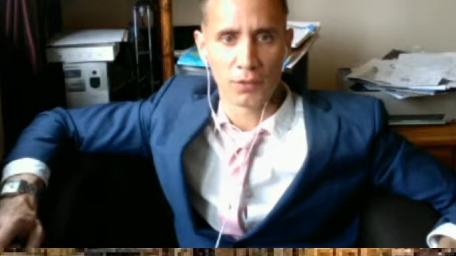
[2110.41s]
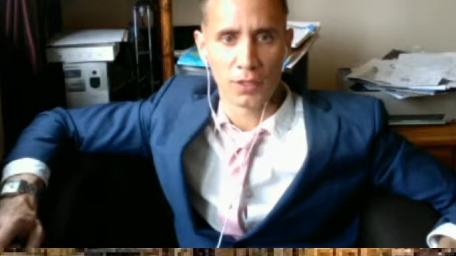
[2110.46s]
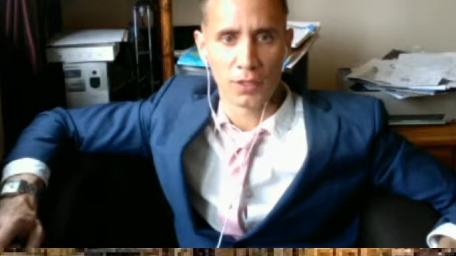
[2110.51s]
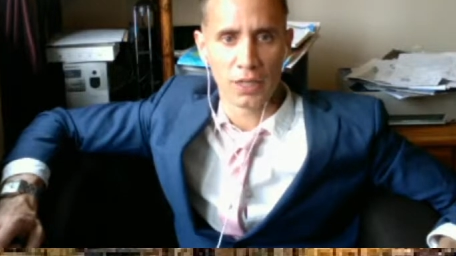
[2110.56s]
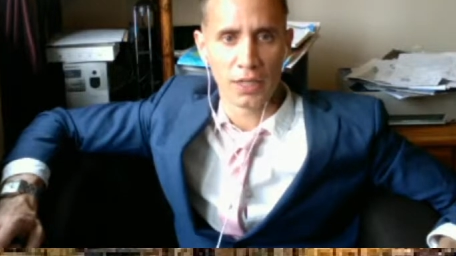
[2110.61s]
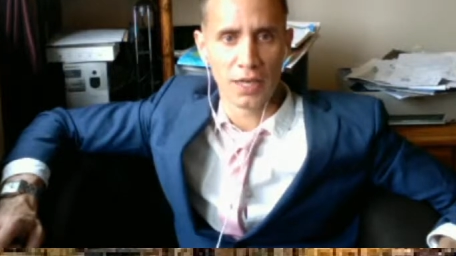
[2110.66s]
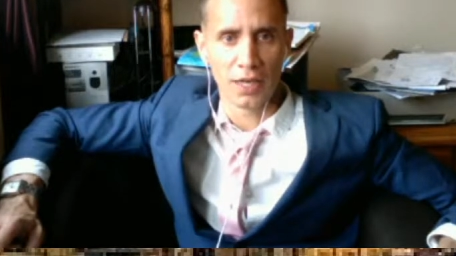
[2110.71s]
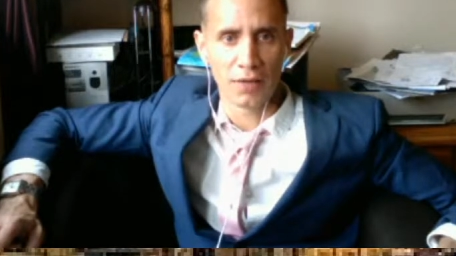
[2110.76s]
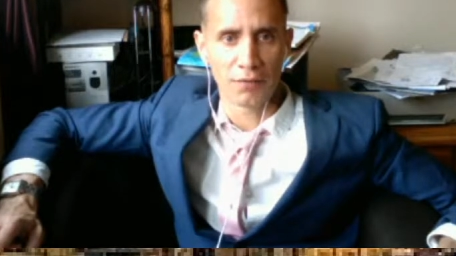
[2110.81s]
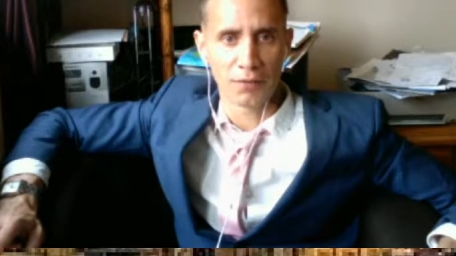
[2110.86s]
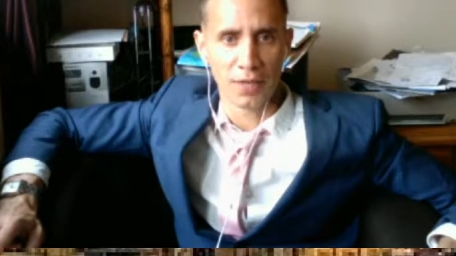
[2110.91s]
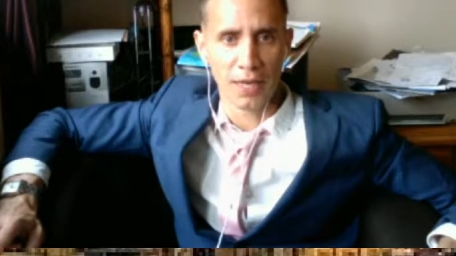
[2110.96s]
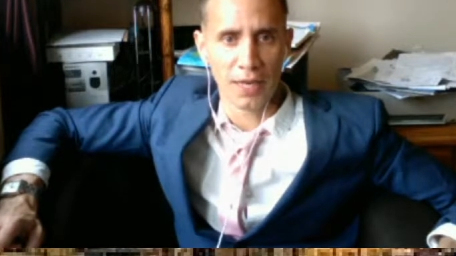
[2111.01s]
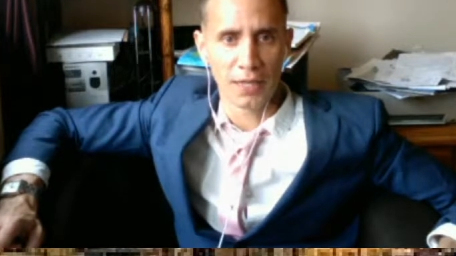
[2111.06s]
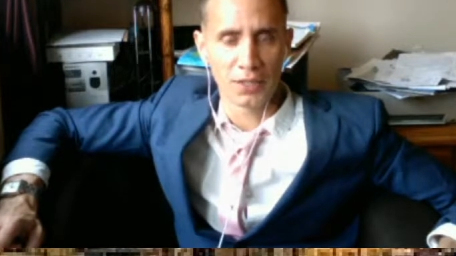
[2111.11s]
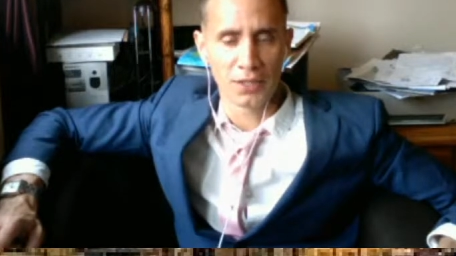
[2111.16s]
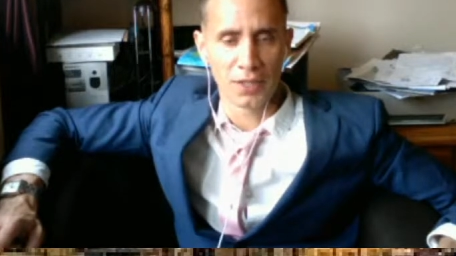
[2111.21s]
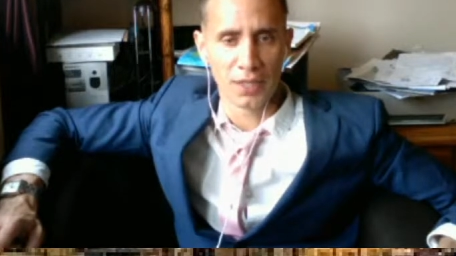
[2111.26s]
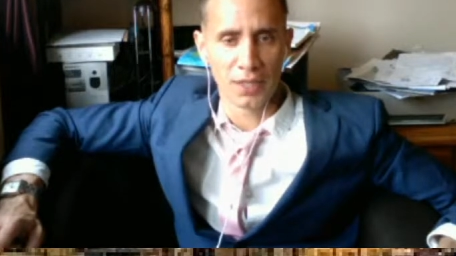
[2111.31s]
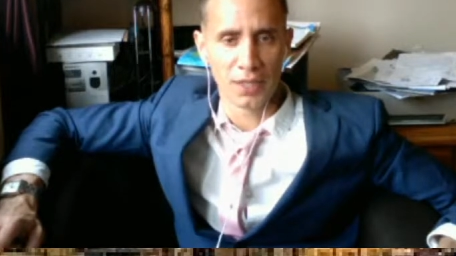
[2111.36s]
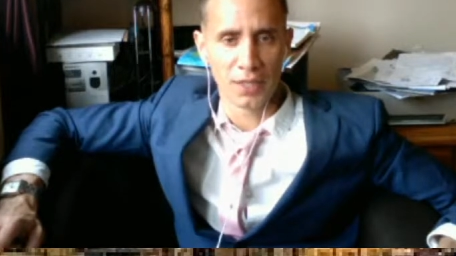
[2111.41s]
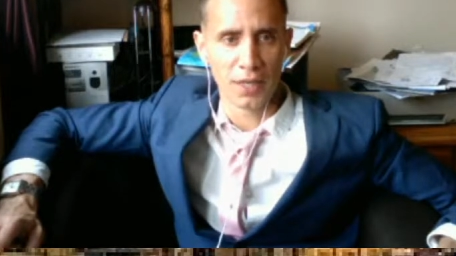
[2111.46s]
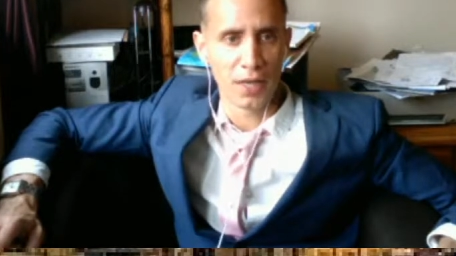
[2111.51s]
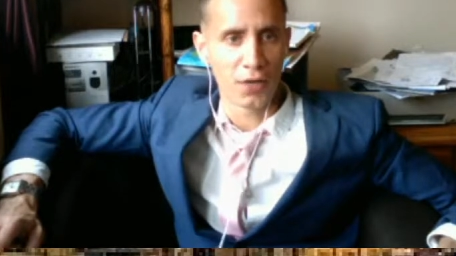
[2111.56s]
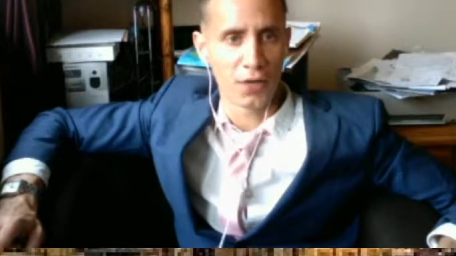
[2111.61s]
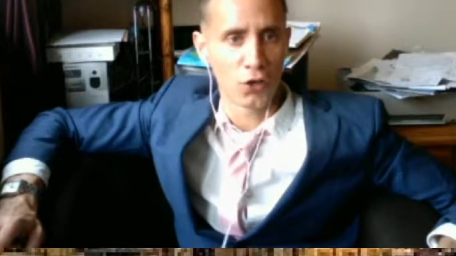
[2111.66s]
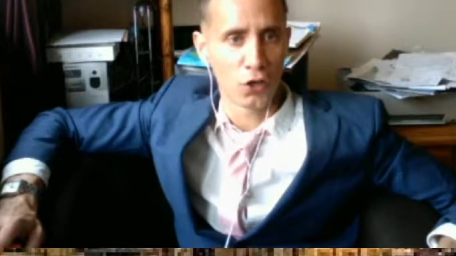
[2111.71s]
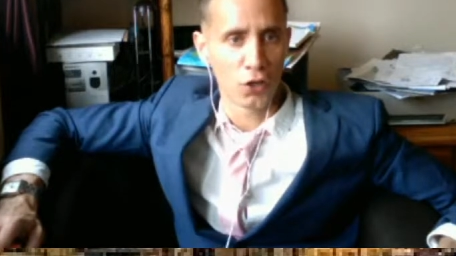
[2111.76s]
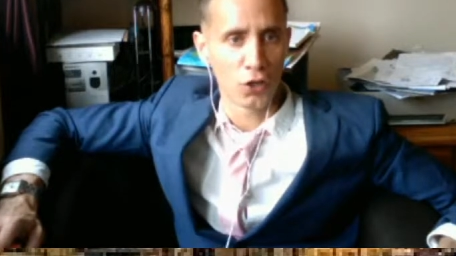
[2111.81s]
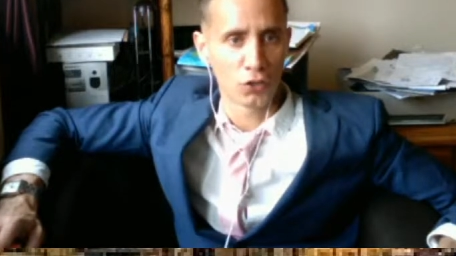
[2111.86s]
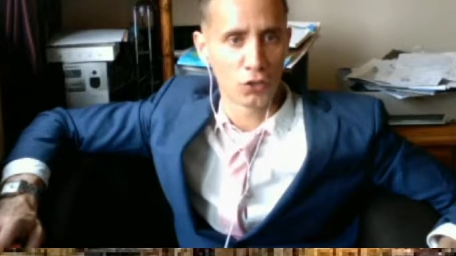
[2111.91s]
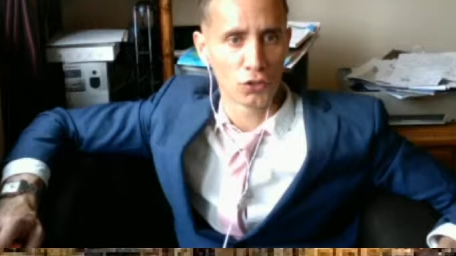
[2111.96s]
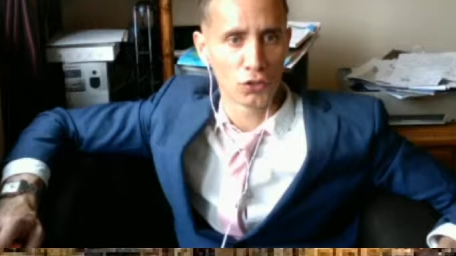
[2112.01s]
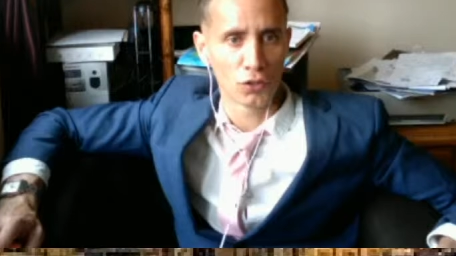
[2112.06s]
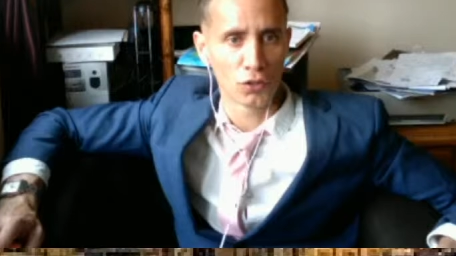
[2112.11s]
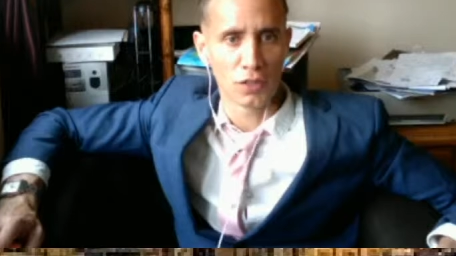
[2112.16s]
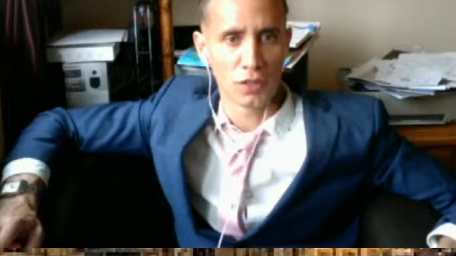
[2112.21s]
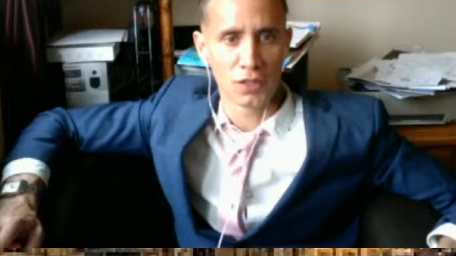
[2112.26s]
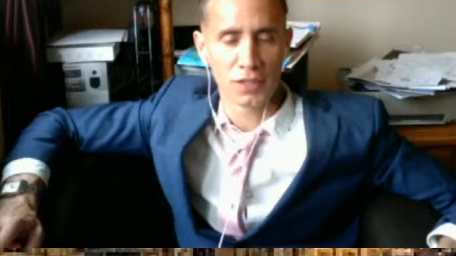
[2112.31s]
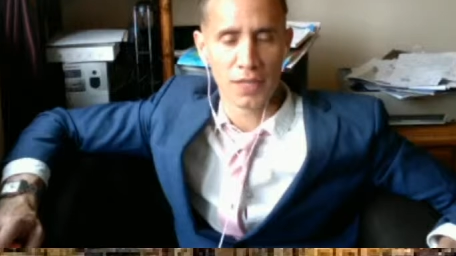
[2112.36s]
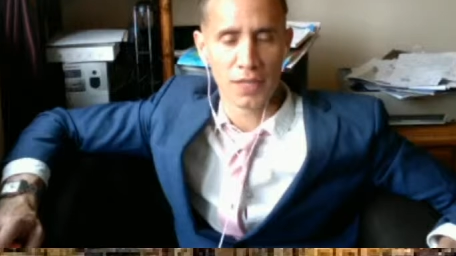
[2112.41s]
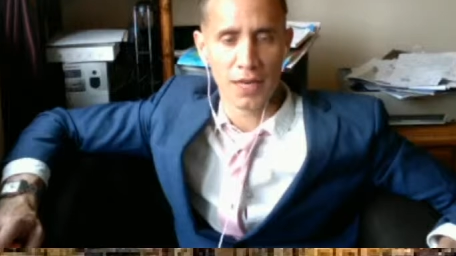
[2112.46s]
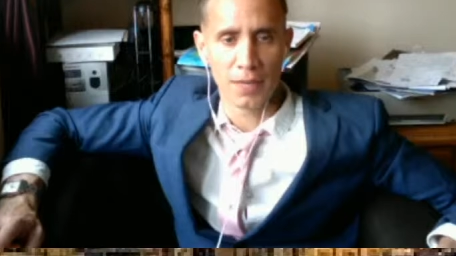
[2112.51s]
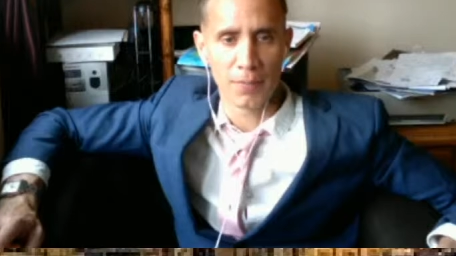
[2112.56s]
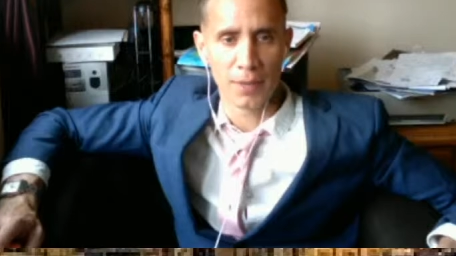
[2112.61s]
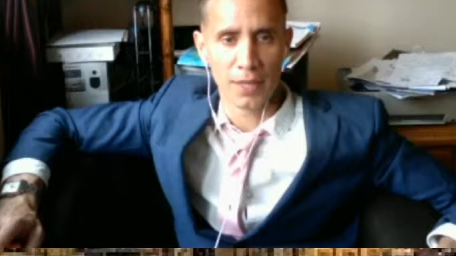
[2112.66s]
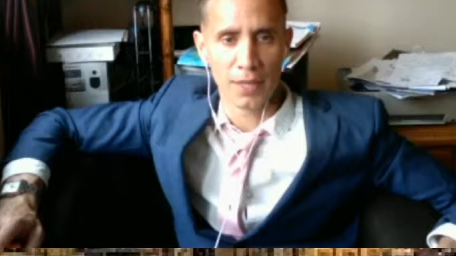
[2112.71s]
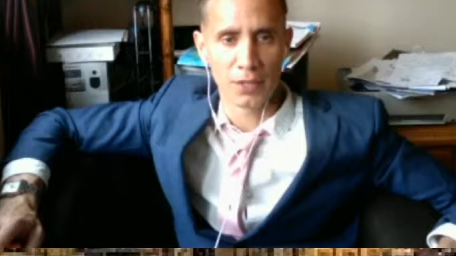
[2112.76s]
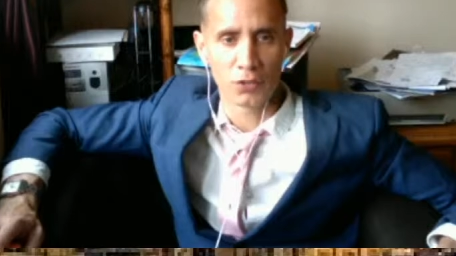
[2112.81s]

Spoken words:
in Afghanistan and urged the Taliban